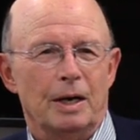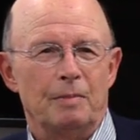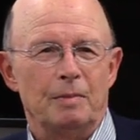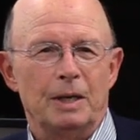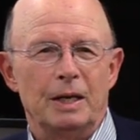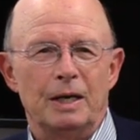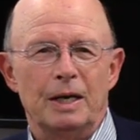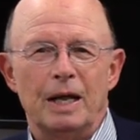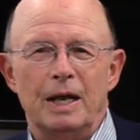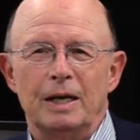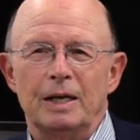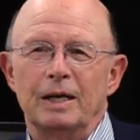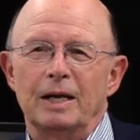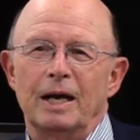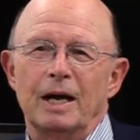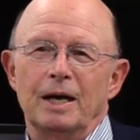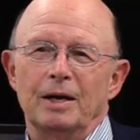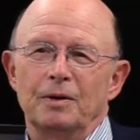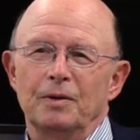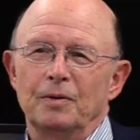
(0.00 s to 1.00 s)
I mean,
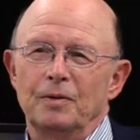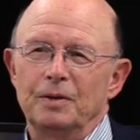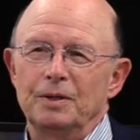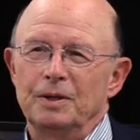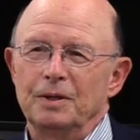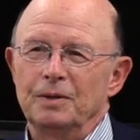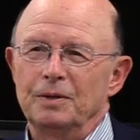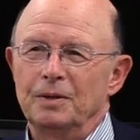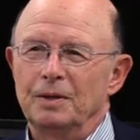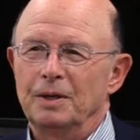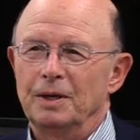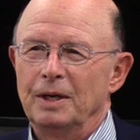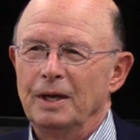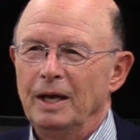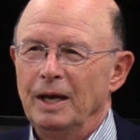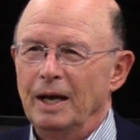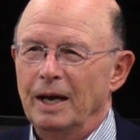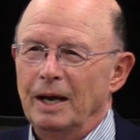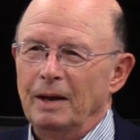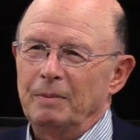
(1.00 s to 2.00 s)
Netanyahu.
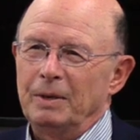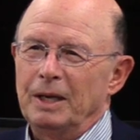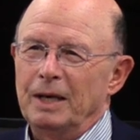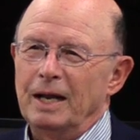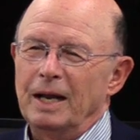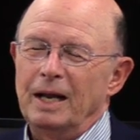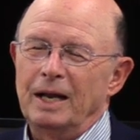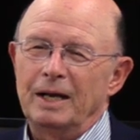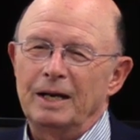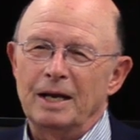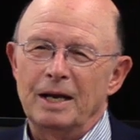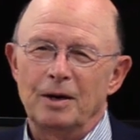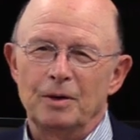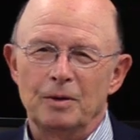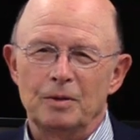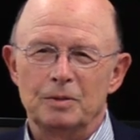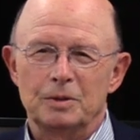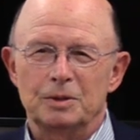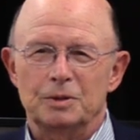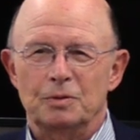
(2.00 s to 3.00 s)
I mean,
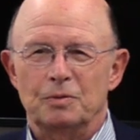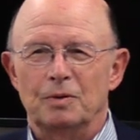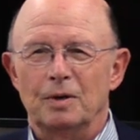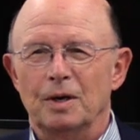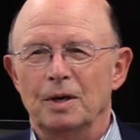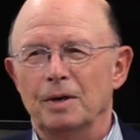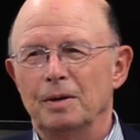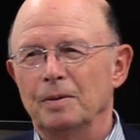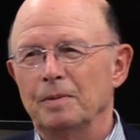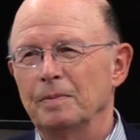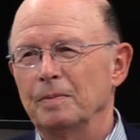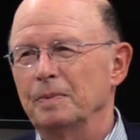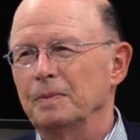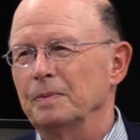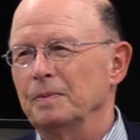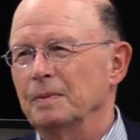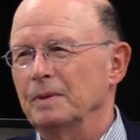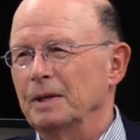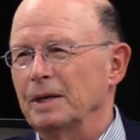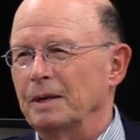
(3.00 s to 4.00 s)
Netanyahu, Trump,
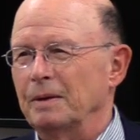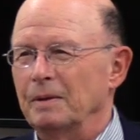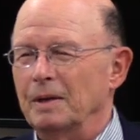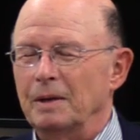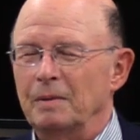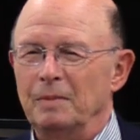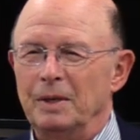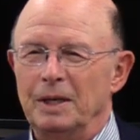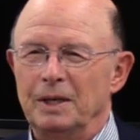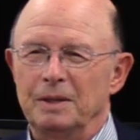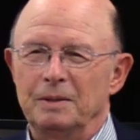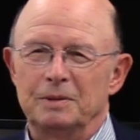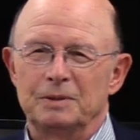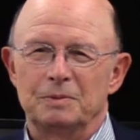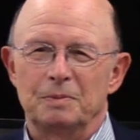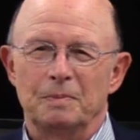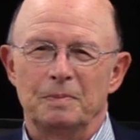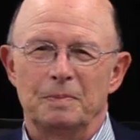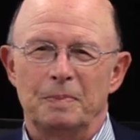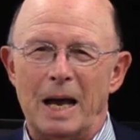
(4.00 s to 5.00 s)
uh, I mean,
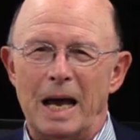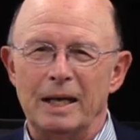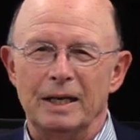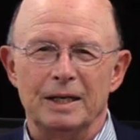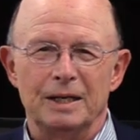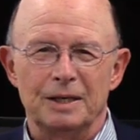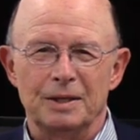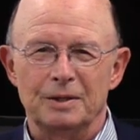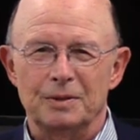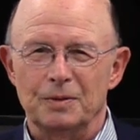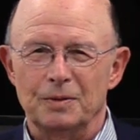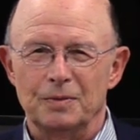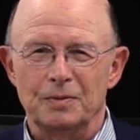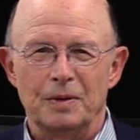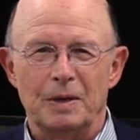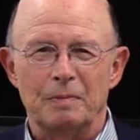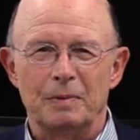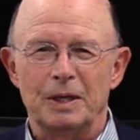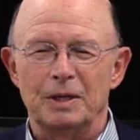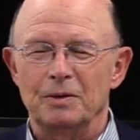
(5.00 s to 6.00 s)
Biden,
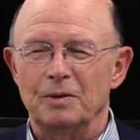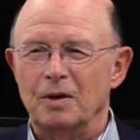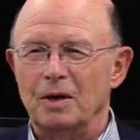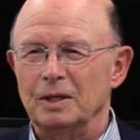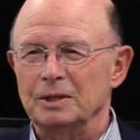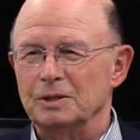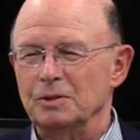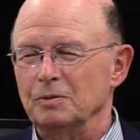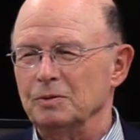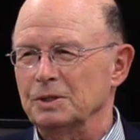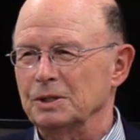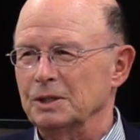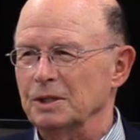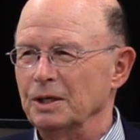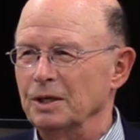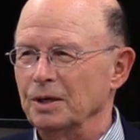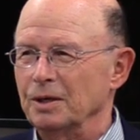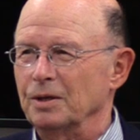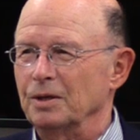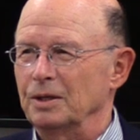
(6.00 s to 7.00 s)
too. I mean, they're all so
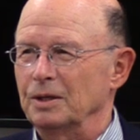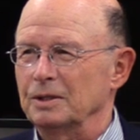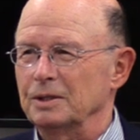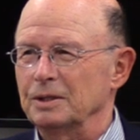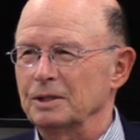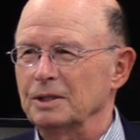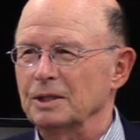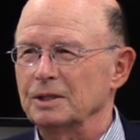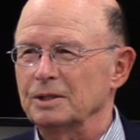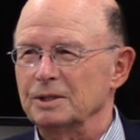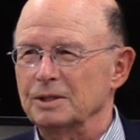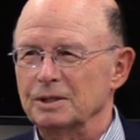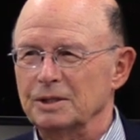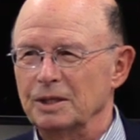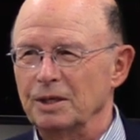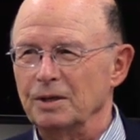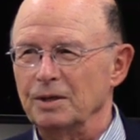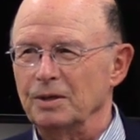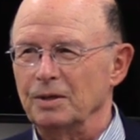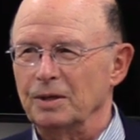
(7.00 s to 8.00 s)
cynical. They're such
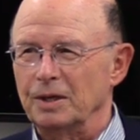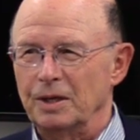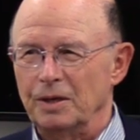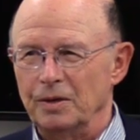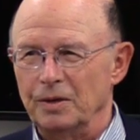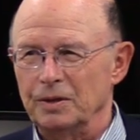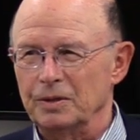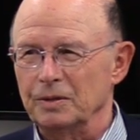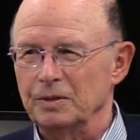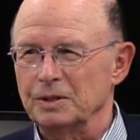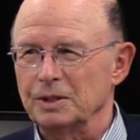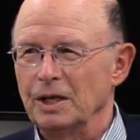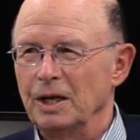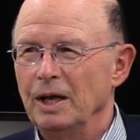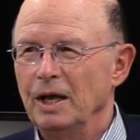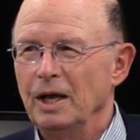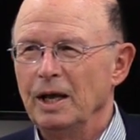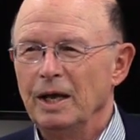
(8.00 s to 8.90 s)
cynical characters.